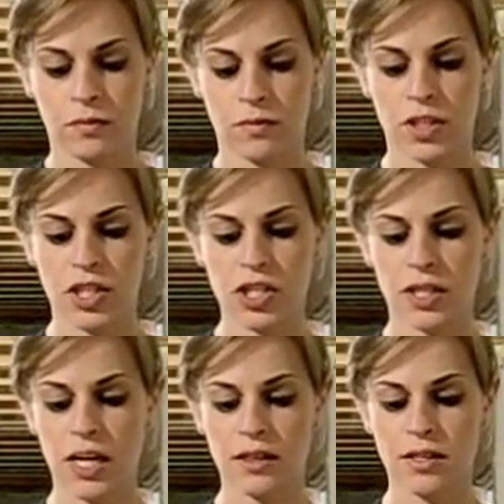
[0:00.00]
Since I just
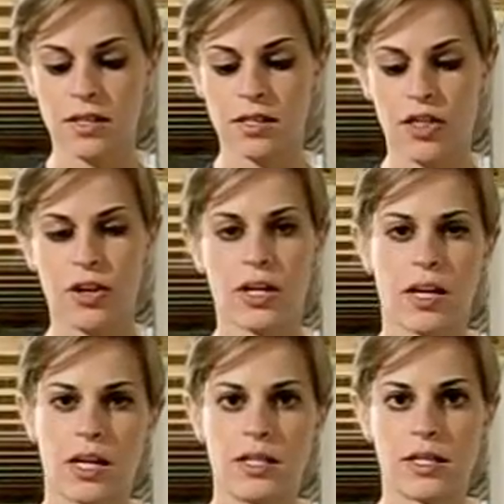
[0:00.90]
got these, I thought I'd
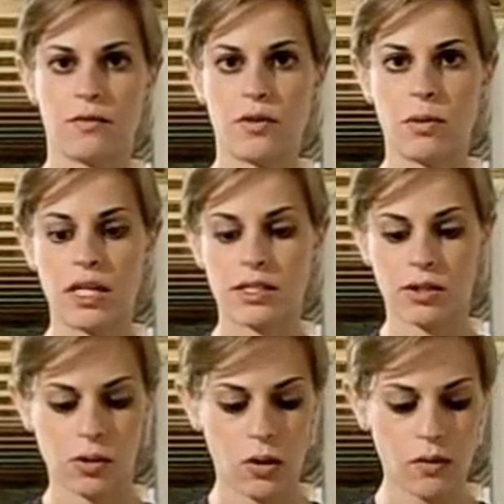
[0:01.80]
kind of take a few minutes to
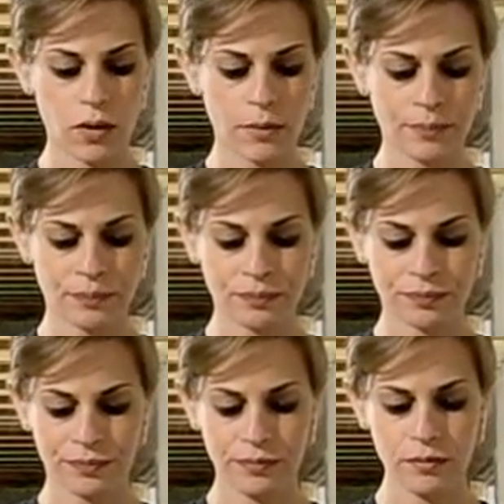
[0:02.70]
go over them,
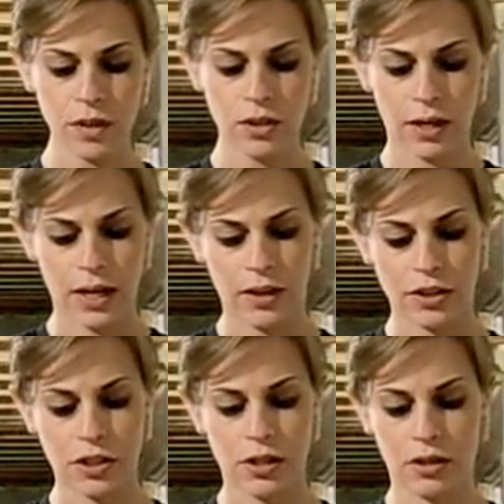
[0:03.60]
kind of
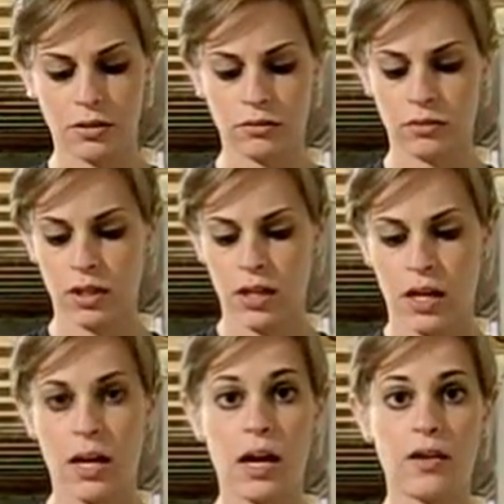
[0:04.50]
let you know
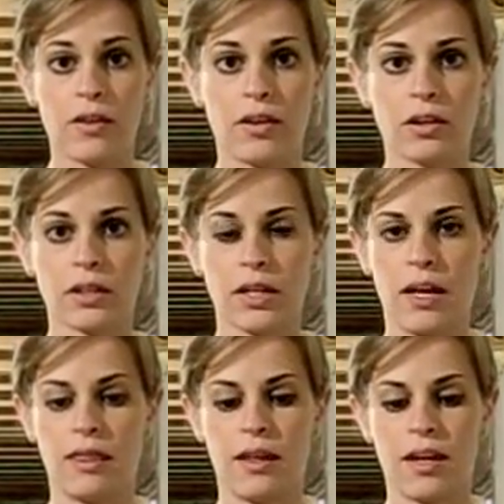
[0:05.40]
how they look,
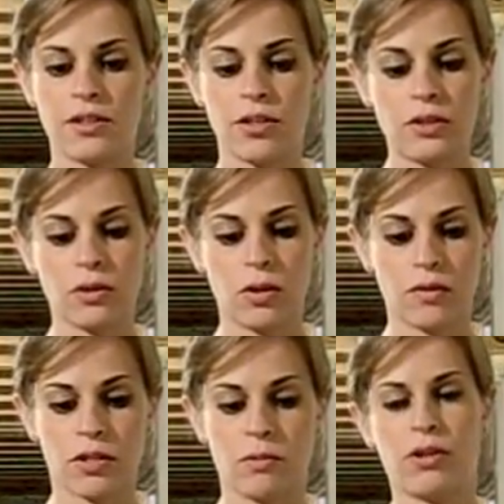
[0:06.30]
and then to also go
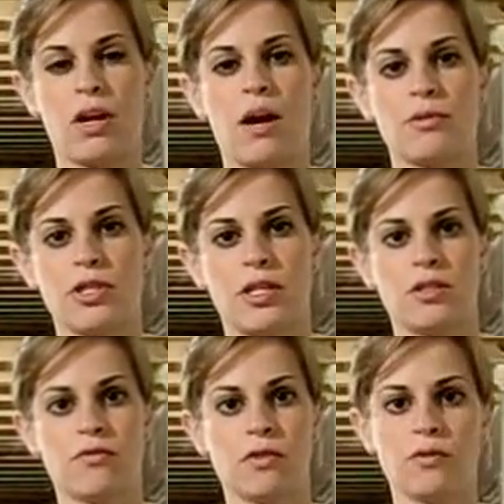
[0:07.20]
over some other
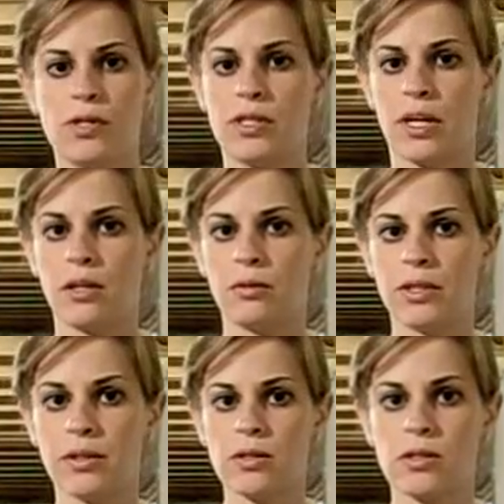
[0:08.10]
options for freestyle
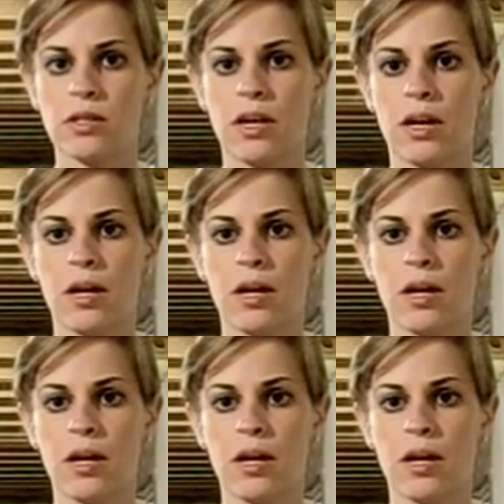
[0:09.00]
wheels